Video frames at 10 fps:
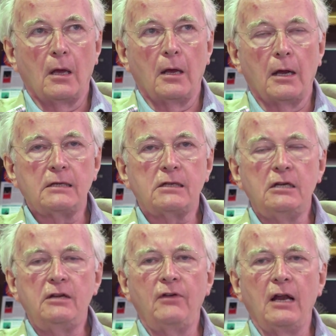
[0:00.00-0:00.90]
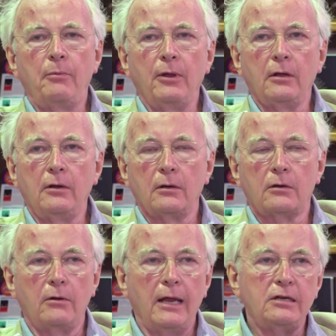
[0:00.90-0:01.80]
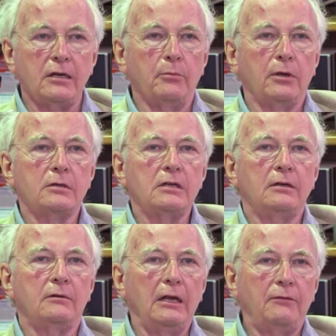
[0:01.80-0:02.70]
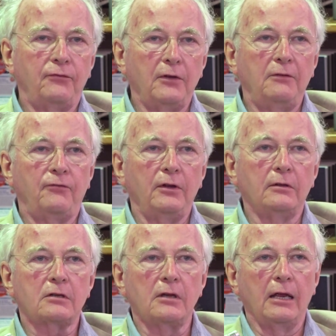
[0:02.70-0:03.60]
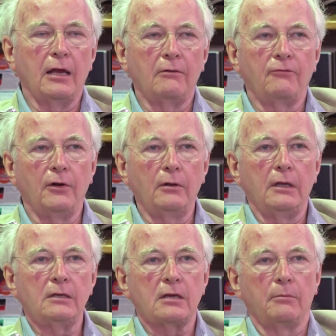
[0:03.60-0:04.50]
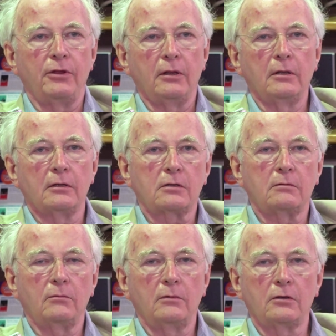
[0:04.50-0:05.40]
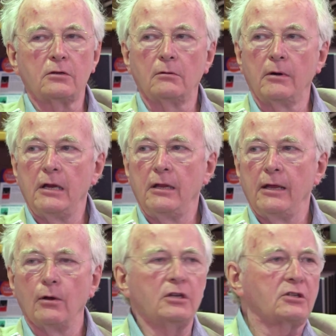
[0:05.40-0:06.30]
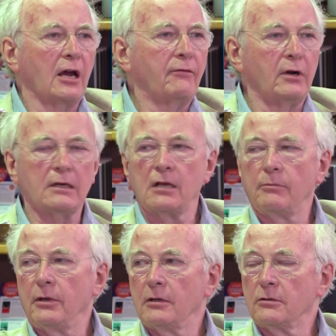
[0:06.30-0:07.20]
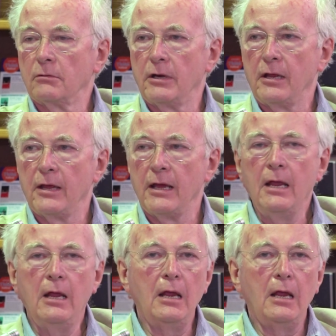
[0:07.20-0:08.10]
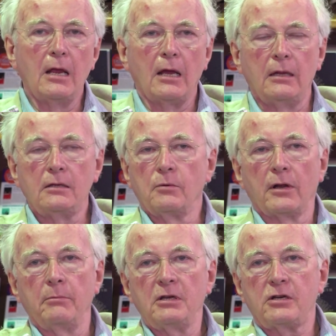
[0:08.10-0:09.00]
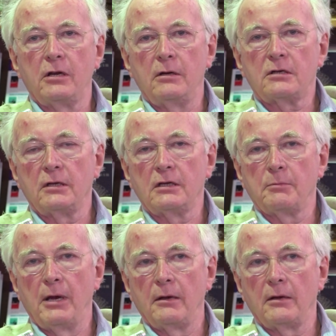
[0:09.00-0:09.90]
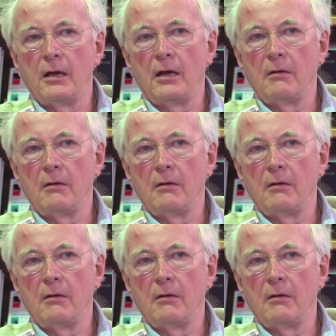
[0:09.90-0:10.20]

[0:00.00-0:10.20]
and I say developing and not creating, because it feels like unfolding something that's already there, or discovering something that's already there. And this is one of the mysterious things about